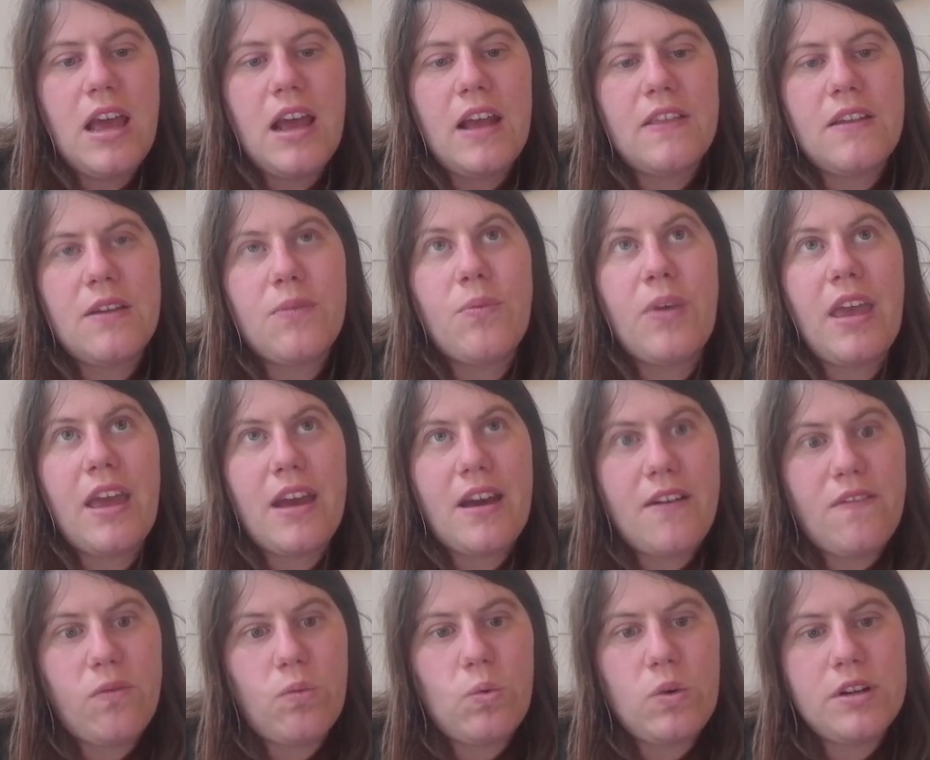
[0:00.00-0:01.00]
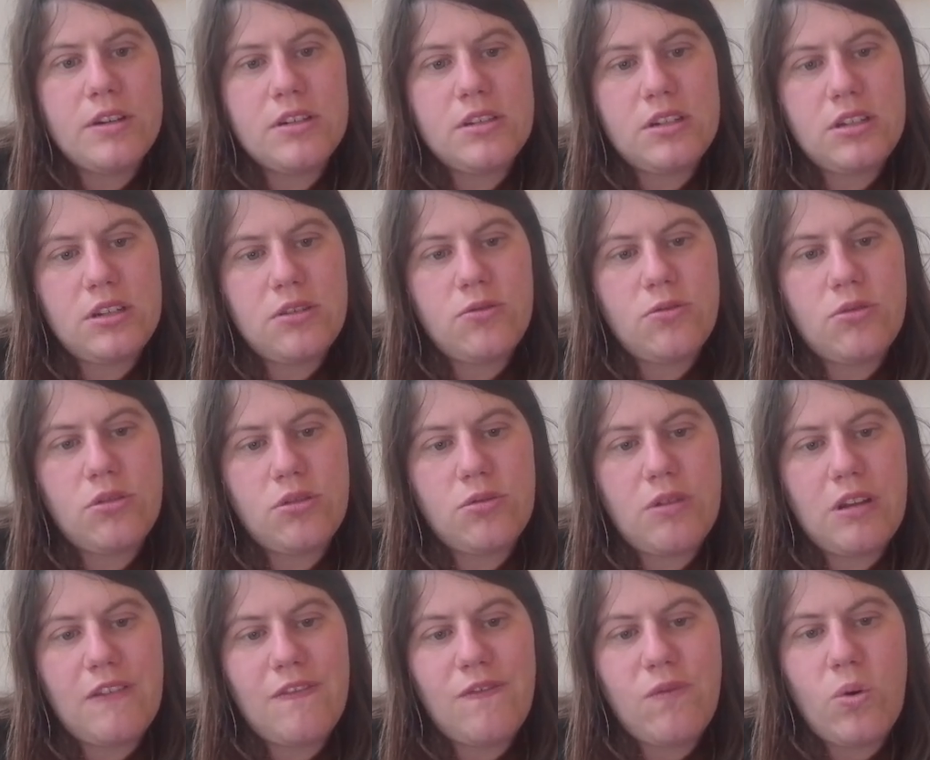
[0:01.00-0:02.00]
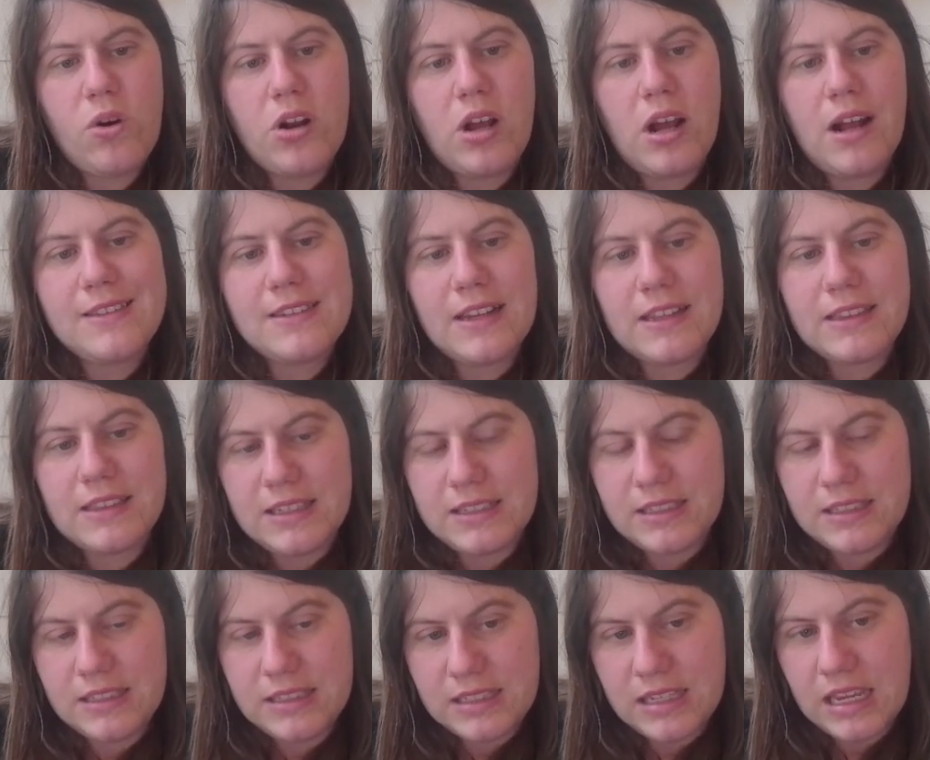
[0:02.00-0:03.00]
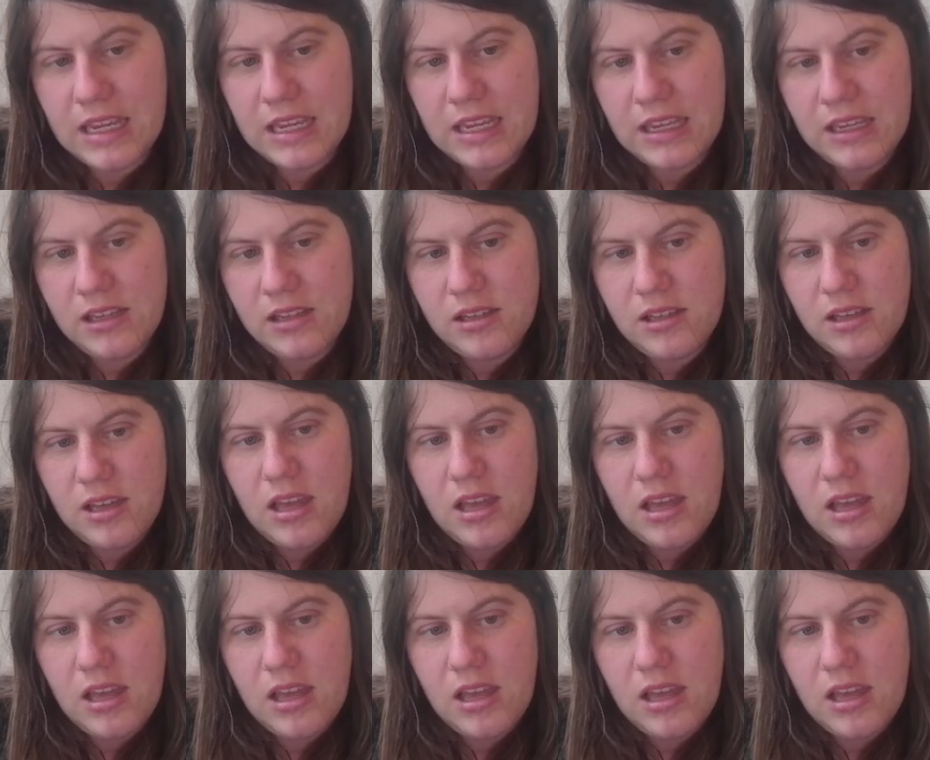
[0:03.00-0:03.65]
And then we have 1, 2, 3, 4 dots on this C.